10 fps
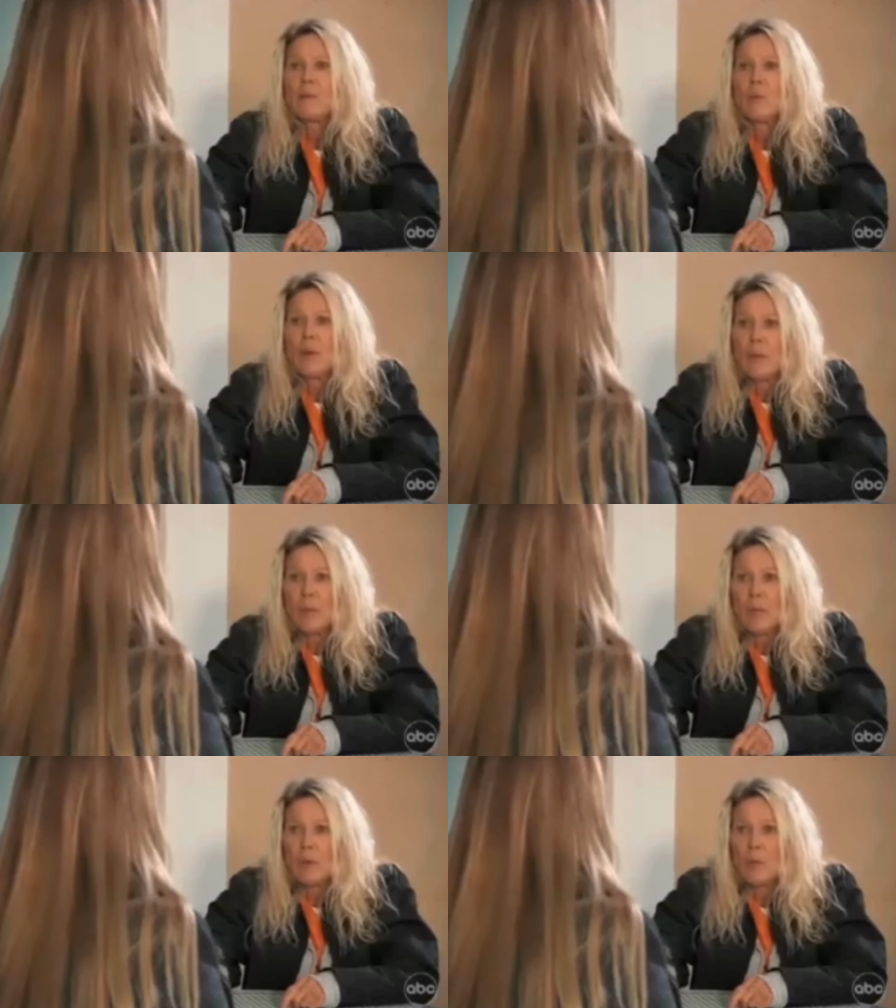to
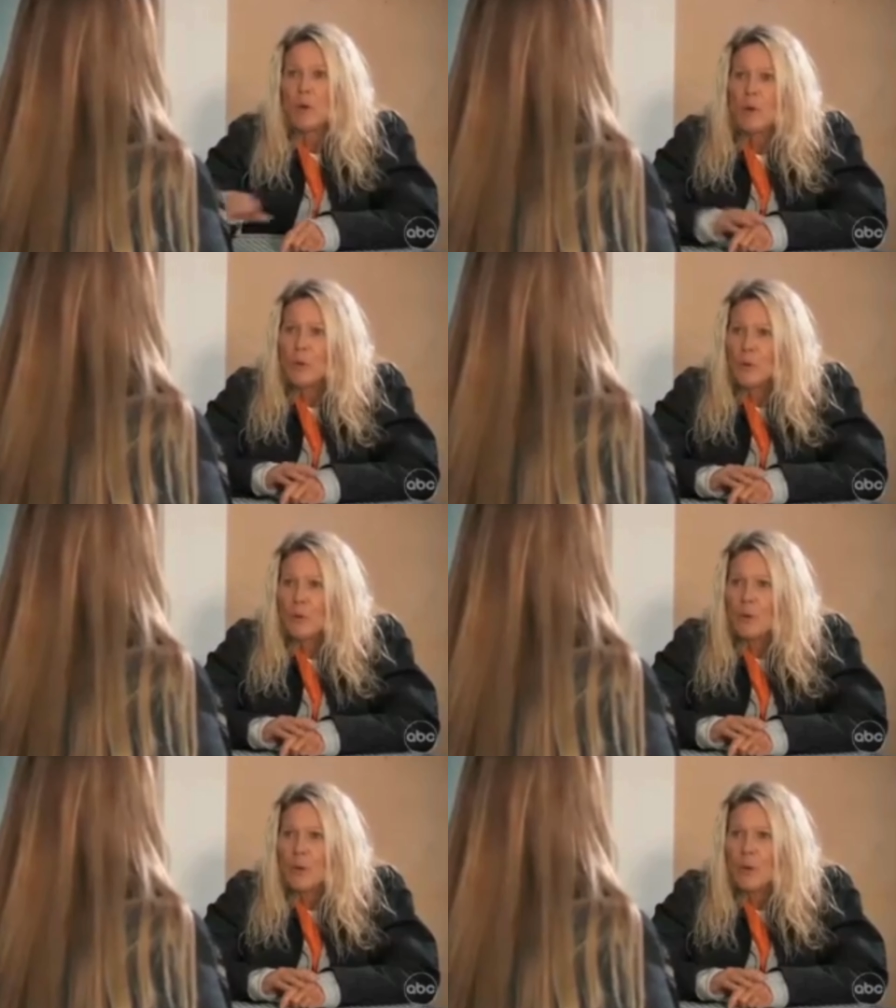Windermere, where
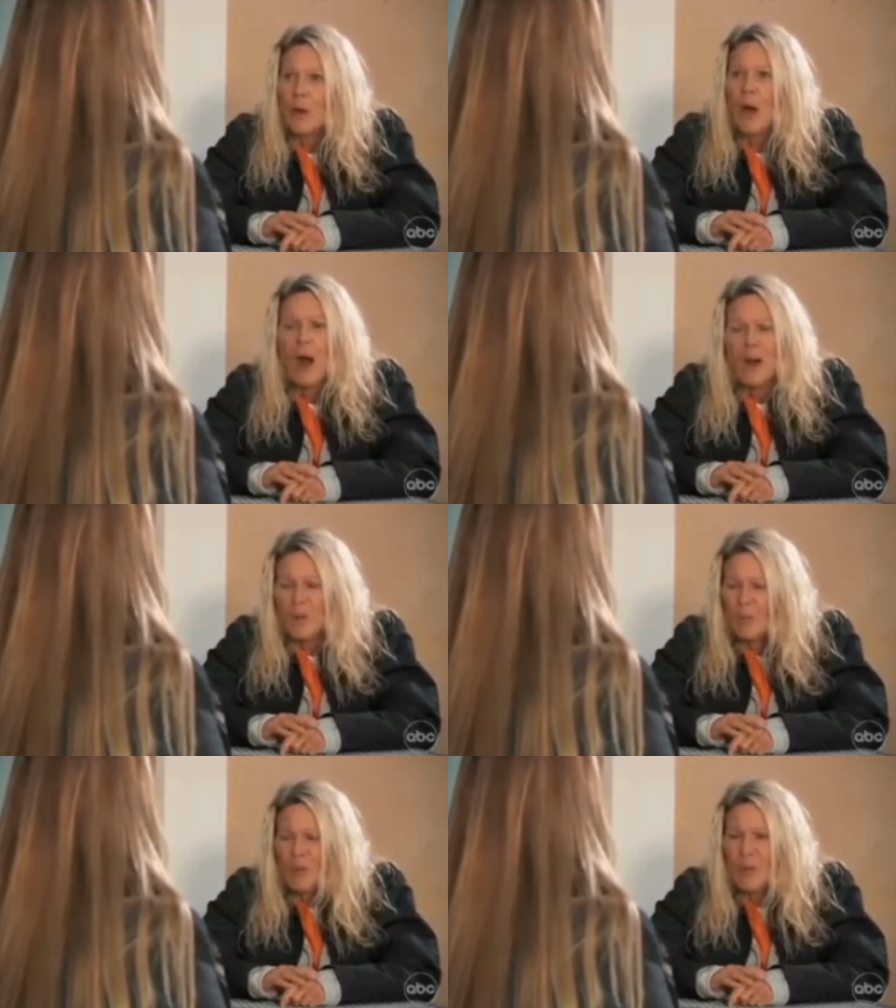your
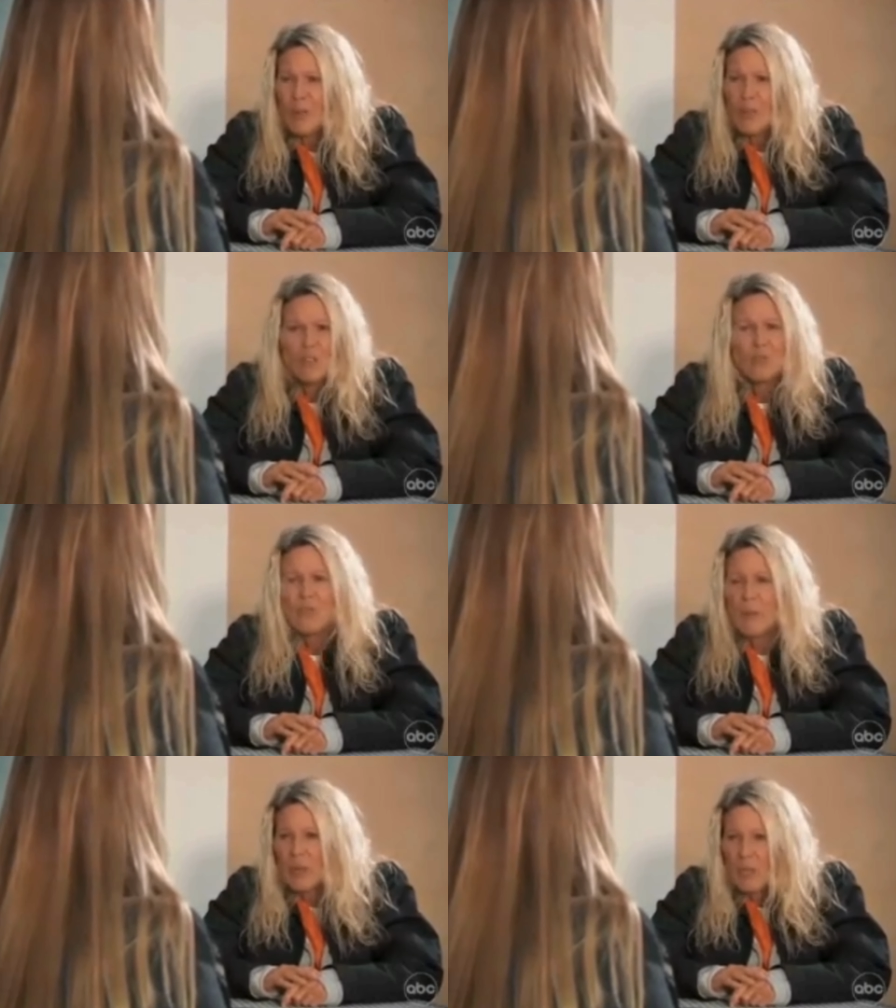horrible
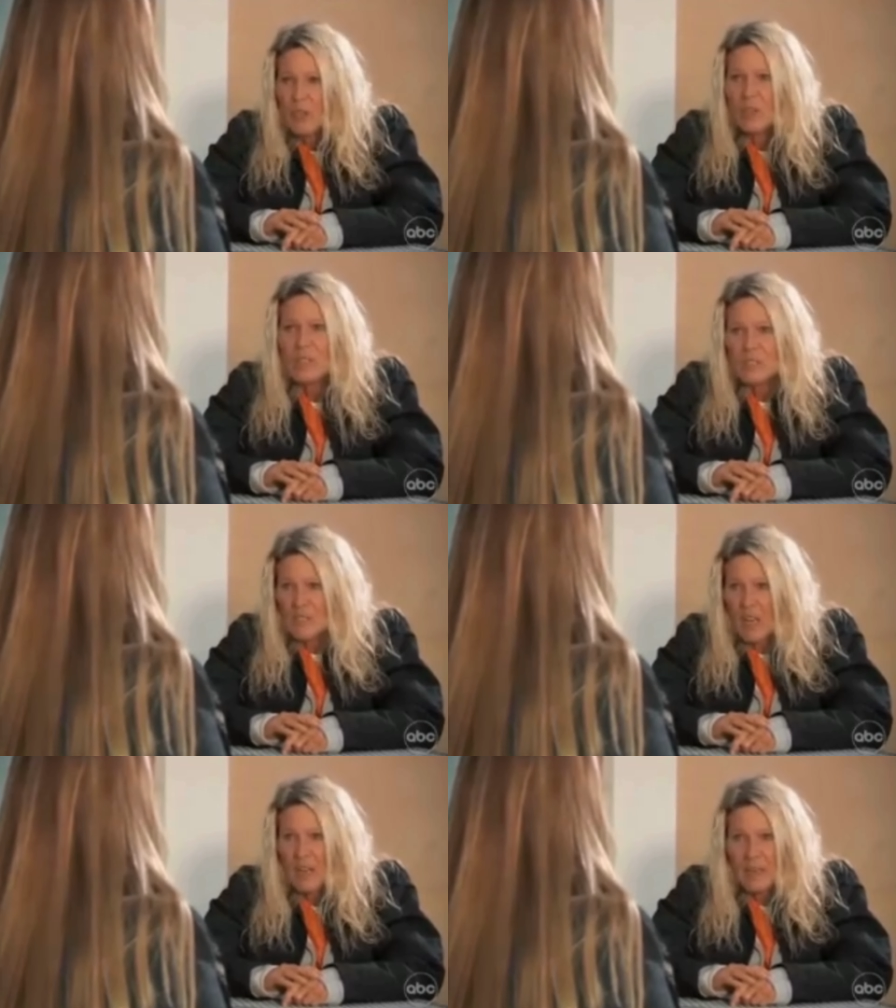criminal
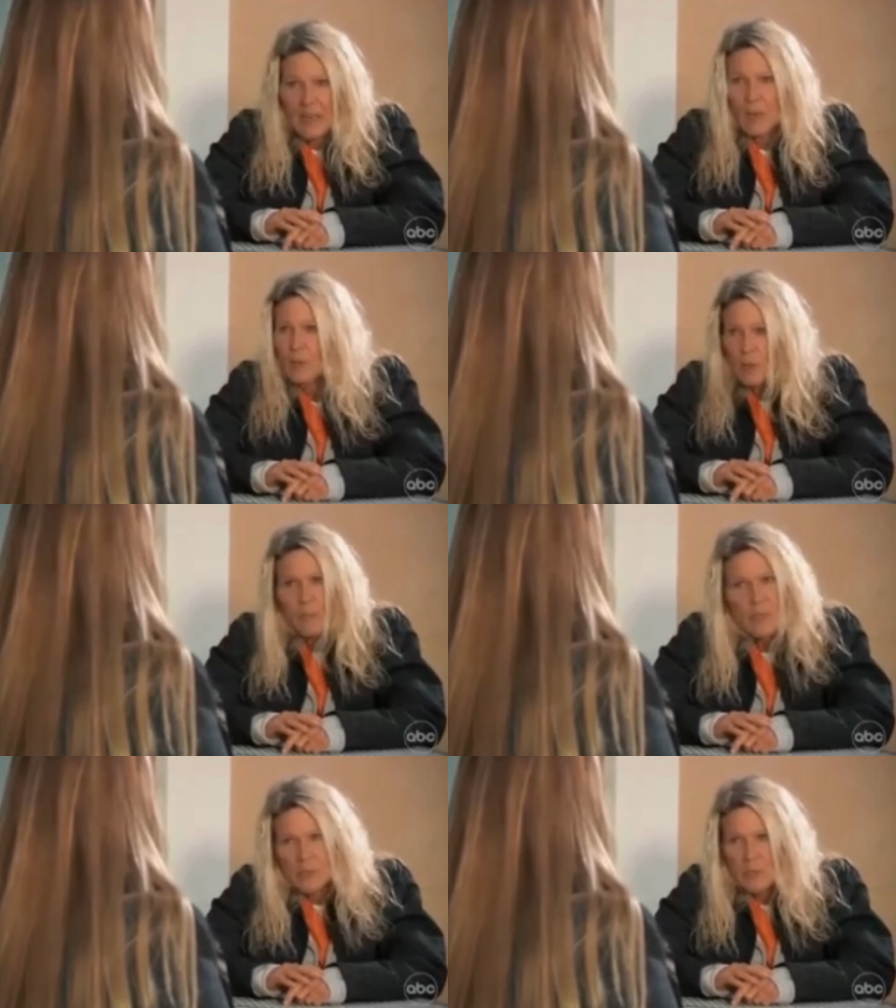son held
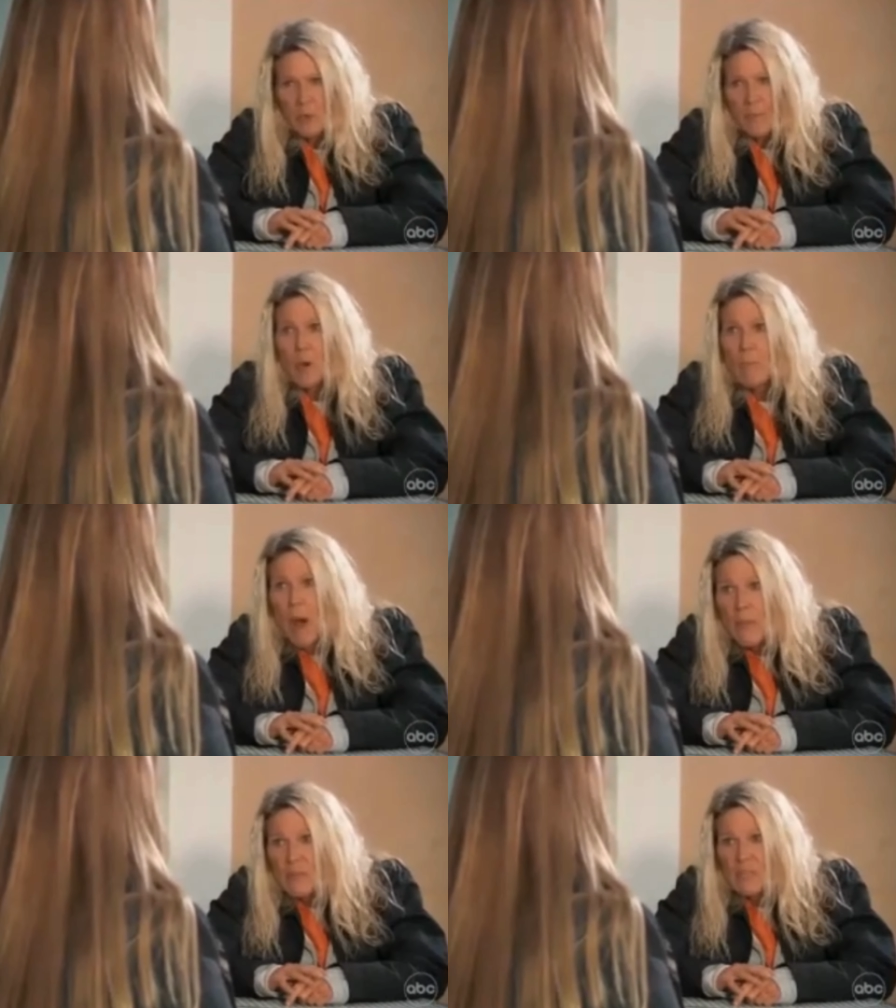her prisoner for
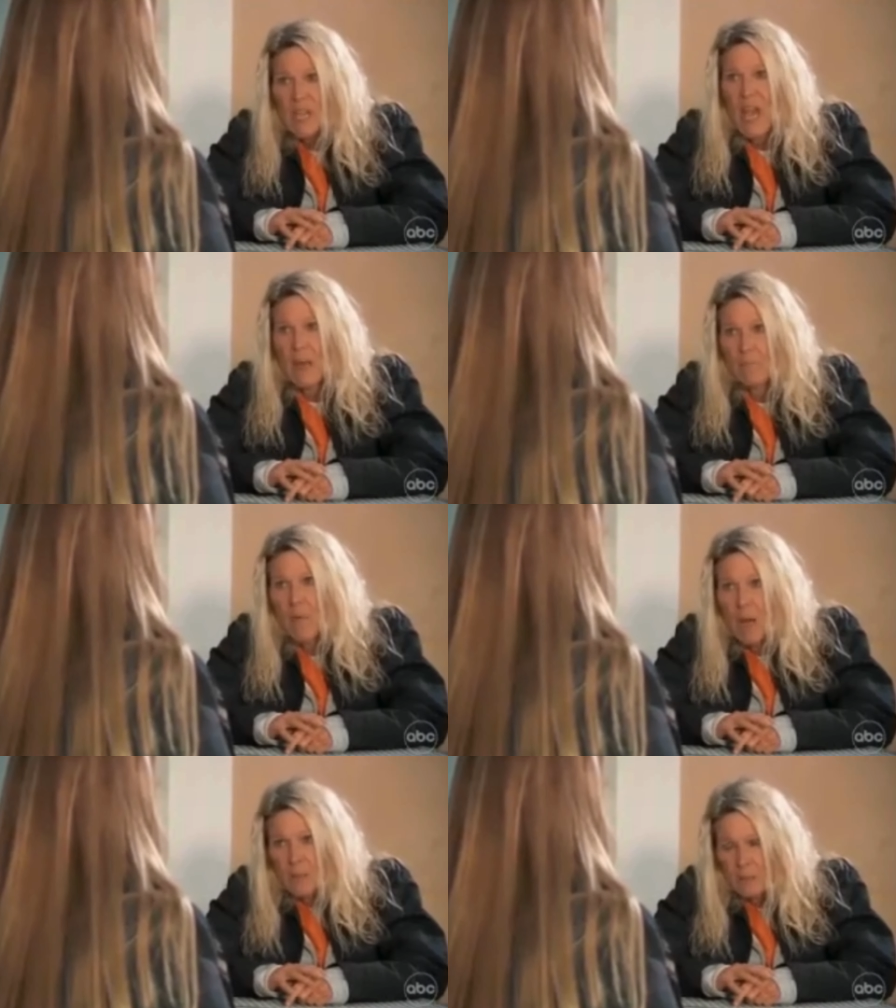months
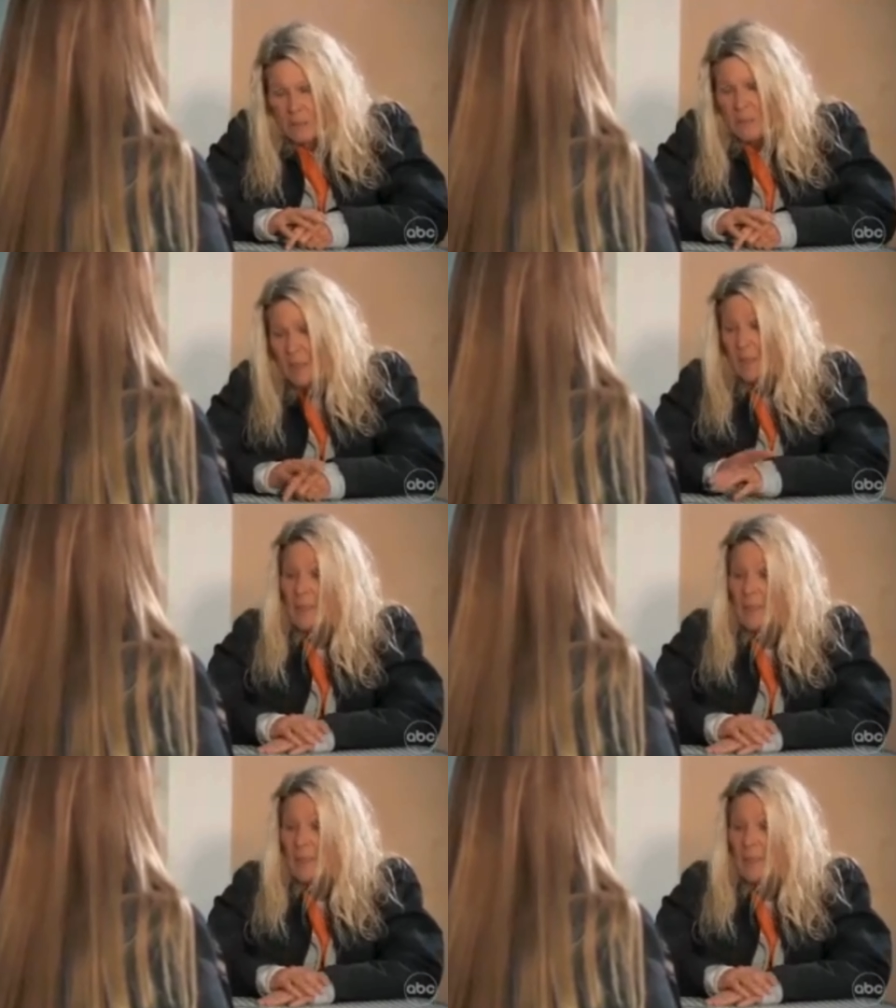and months.